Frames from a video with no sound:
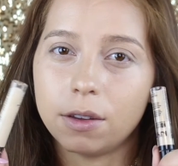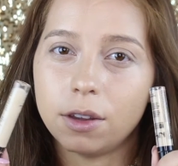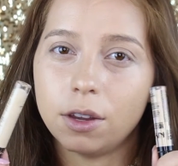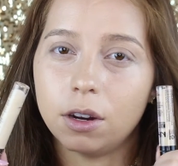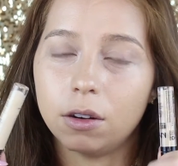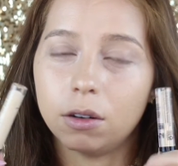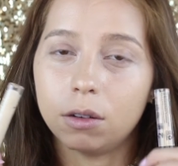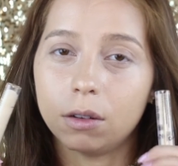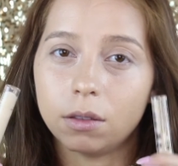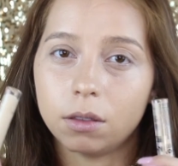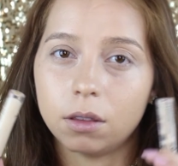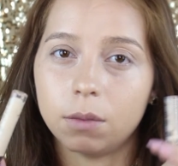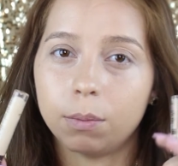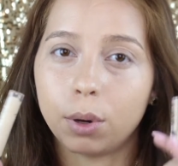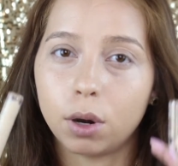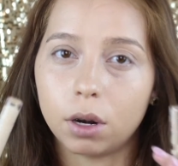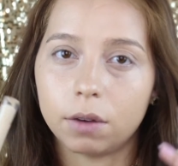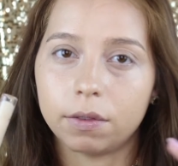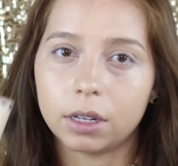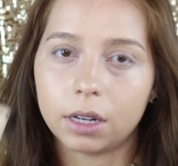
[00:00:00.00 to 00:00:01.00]
you know,
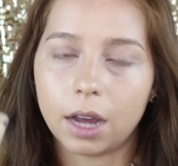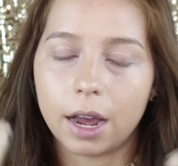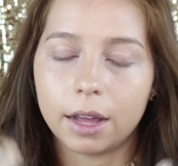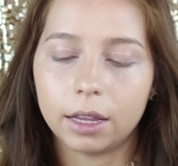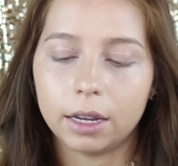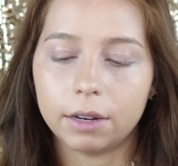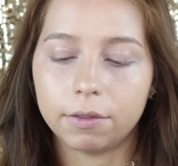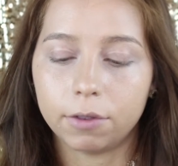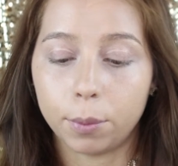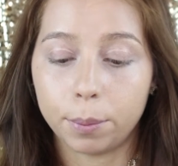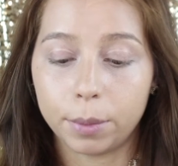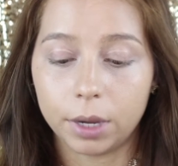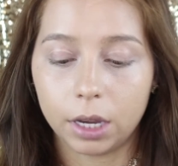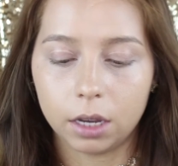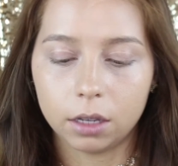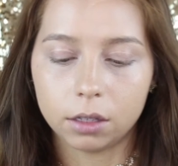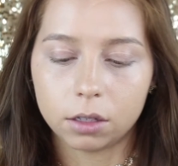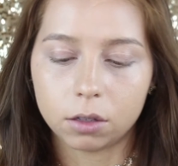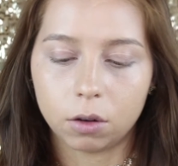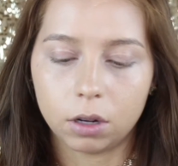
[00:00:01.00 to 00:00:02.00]
the perfect highlight for
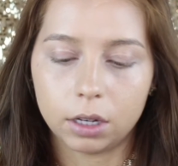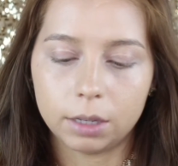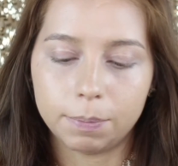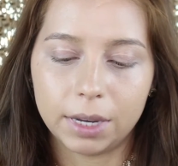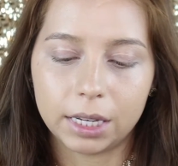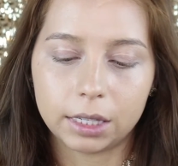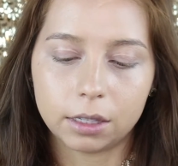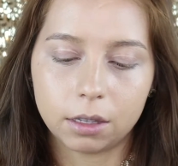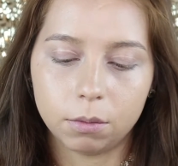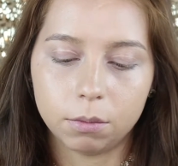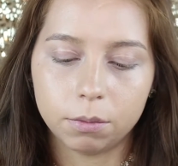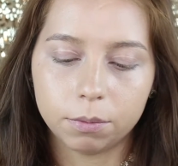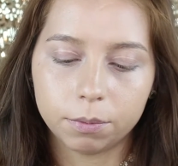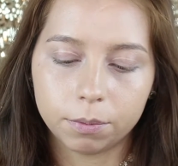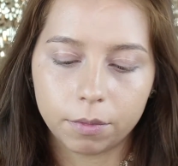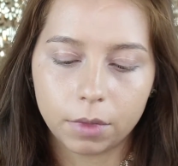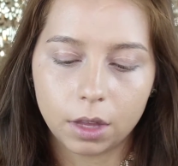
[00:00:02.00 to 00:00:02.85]
me, so I mix them.